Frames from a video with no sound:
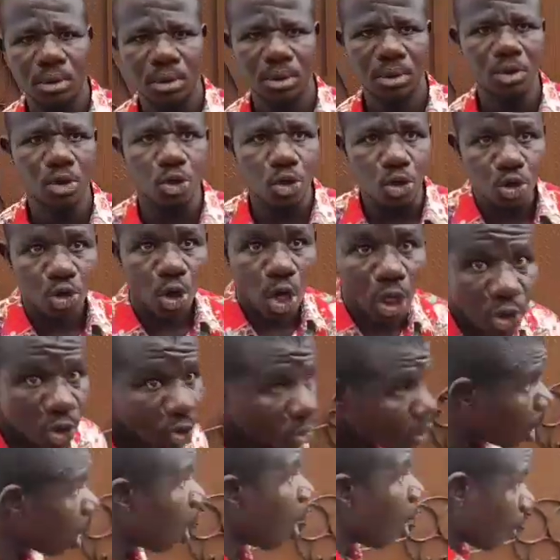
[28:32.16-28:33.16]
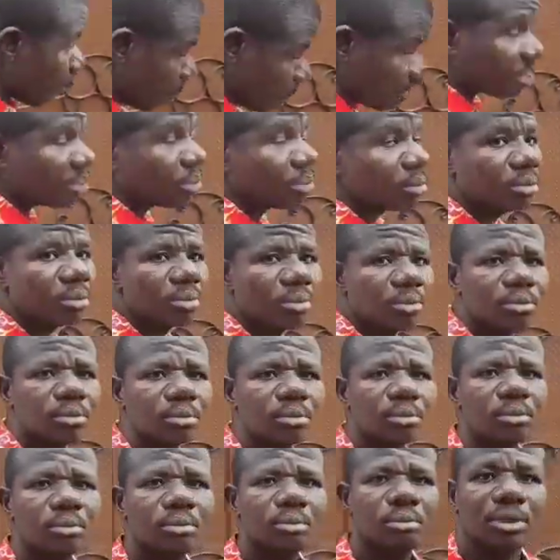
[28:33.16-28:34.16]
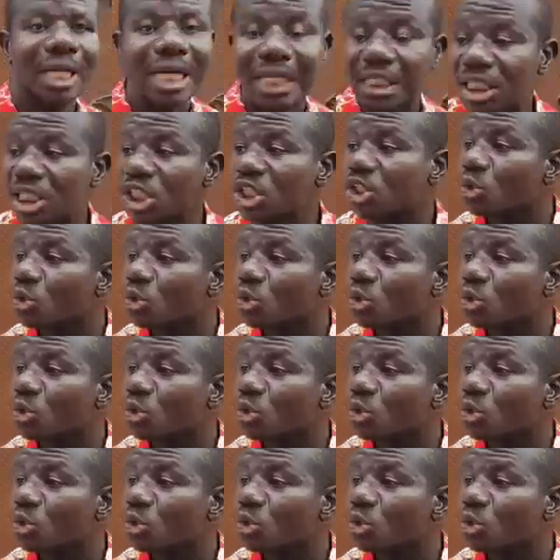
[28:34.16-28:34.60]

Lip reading: rose up? That is